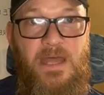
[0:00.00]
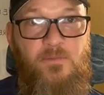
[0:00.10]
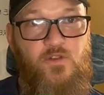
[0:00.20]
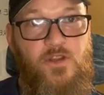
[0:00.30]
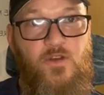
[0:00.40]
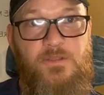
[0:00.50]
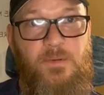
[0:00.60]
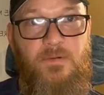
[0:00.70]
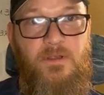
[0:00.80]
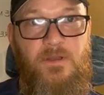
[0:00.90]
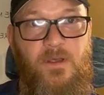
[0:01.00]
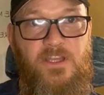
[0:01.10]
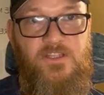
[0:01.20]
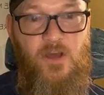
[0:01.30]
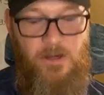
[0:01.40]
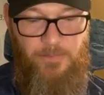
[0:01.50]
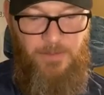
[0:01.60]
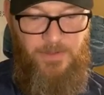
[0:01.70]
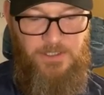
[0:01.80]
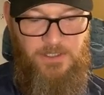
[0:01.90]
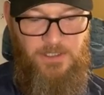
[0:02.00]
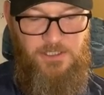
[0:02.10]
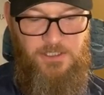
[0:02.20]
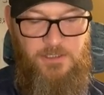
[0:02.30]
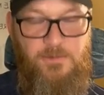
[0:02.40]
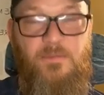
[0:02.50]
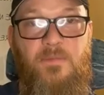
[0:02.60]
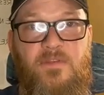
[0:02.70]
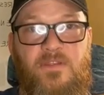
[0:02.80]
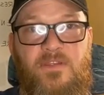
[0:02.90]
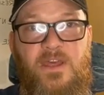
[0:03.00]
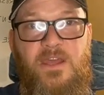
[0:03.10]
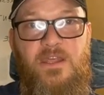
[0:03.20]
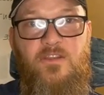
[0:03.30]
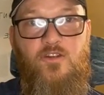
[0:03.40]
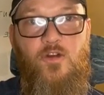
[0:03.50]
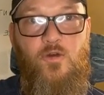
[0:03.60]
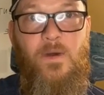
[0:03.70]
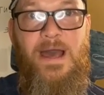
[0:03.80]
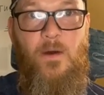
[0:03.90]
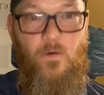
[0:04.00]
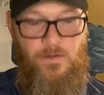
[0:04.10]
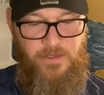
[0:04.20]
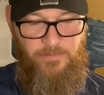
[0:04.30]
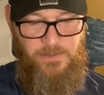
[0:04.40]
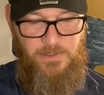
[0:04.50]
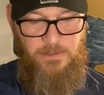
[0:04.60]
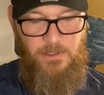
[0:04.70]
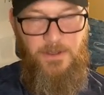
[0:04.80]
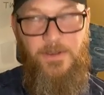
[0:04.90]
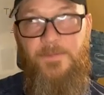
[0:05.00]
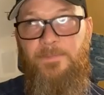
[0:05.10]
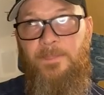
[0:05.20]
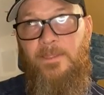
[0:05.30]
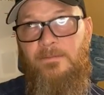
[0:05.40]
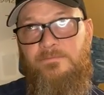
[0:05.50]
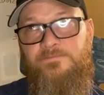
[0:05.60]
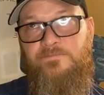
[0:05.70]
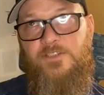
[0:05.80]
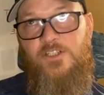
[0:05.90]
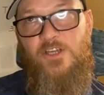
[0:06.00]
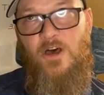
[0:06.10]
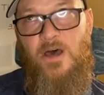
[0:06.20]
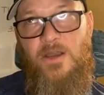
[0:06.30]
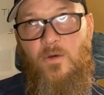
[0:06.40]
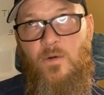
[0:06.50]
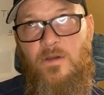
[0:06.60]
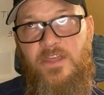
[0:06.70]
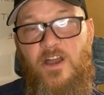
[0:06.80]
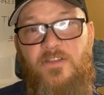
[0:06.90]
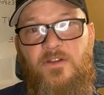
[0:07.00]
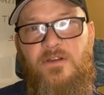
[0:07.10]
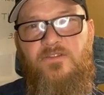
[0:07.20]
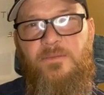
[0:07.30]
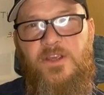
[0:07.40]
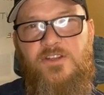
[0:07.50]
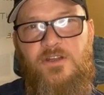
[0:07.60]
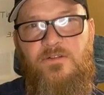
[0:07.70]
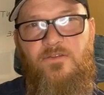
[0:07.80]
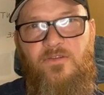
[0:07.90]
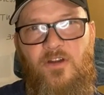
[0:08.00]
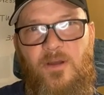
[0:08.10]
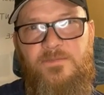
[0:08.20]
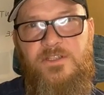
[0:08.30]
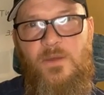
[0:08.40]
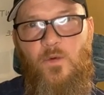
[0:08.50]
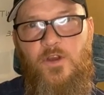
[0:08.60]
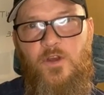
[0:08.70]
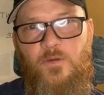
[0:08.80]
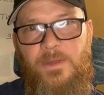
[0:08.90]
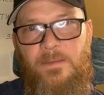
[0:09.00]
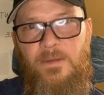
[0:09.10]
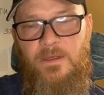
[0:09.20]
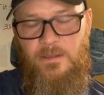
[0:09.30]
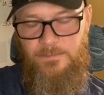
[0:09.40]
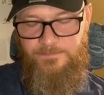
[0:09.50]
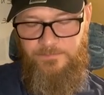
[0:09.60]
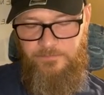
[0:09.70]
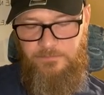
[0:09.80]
And most of those people, it's not on purpose. It's just they either don't know how, or they've been taught or they got their information from someone who maybe